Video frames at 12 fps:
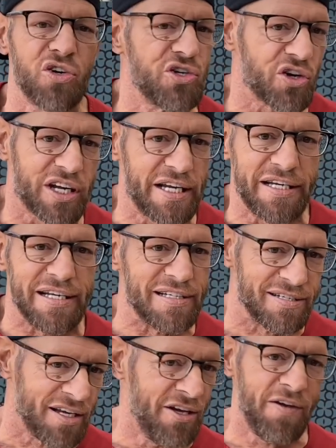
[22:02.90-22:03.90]
your
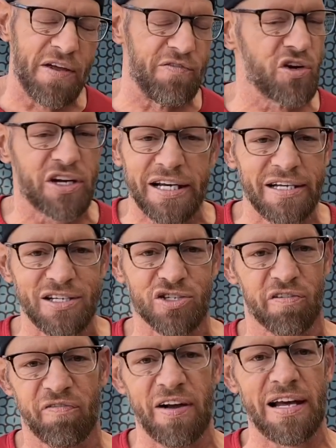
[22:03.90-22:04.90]
kidneys. If your kidneys are
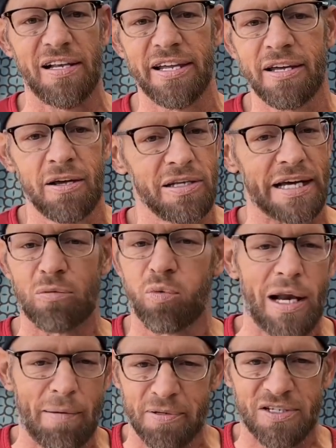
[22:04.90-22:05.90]
failing, like
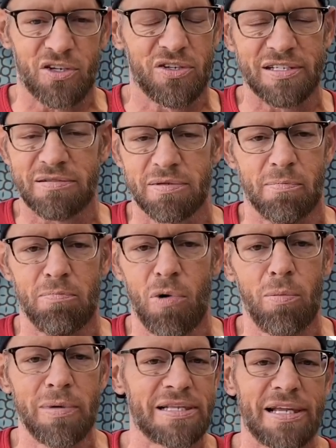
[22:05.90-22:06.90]
right up until the
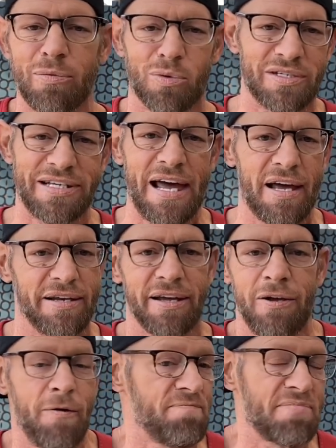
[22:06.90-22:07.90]
moment they were dead,
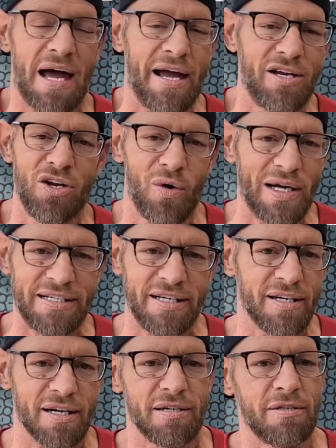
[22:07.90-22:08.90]
I had no idea.